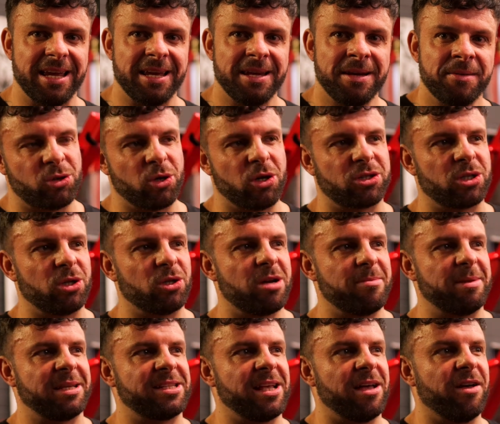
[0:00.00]
but I struggle to look at
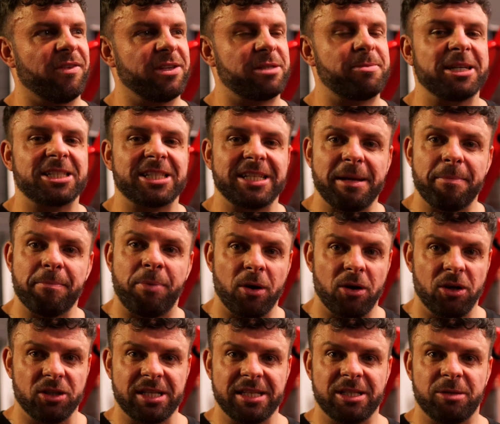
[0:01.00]
myself, especially in
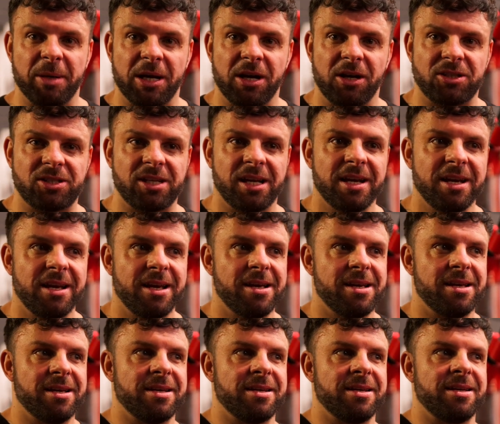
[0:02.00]
poses, because
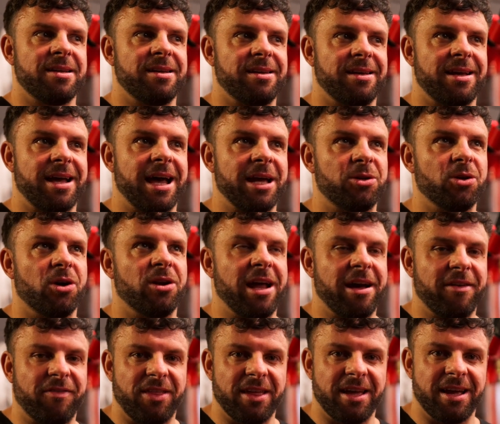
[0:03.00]
I don't
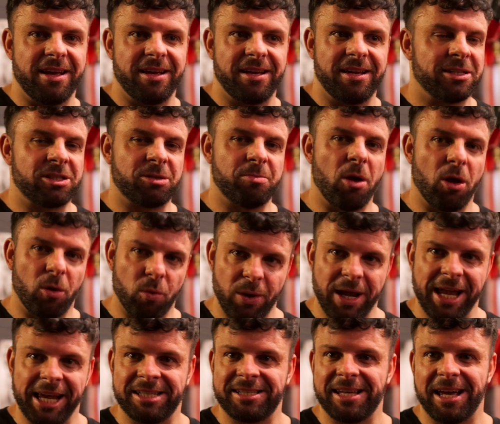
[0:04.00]
have the small
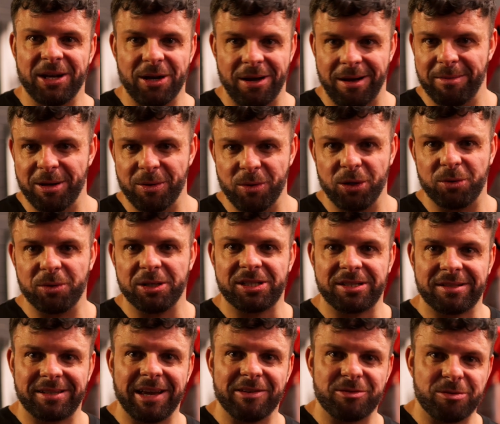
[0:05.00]
waist that I normally would,
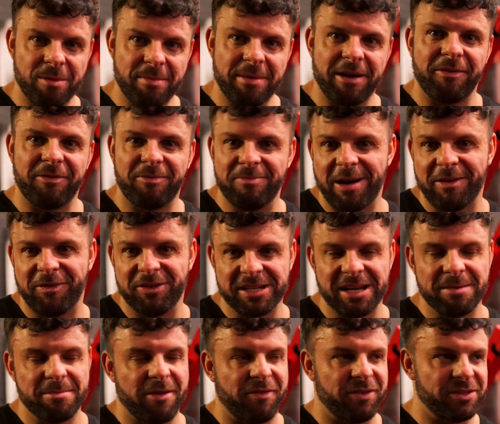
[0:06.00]
which gives me my
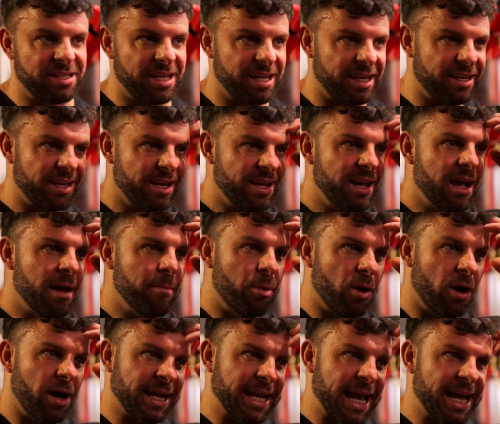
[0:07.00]
physique.
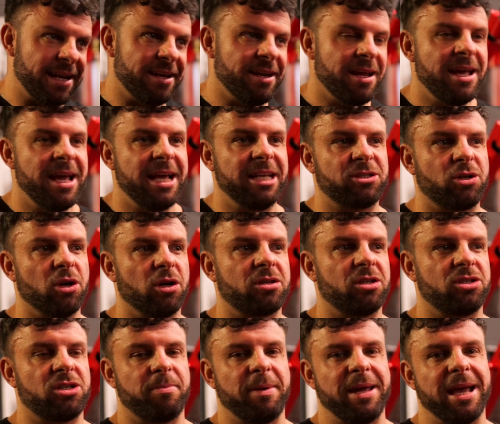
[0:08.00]
But again, it's good
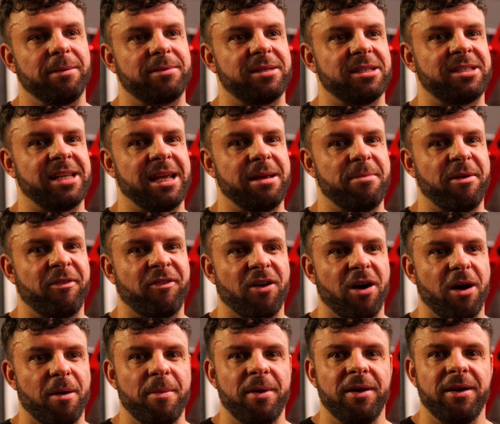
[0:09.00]
because you'll be able to see me
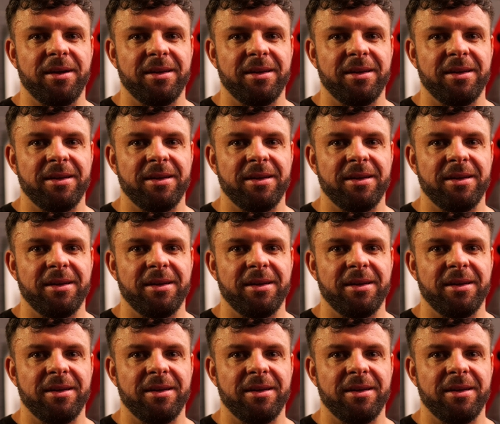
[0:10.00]
from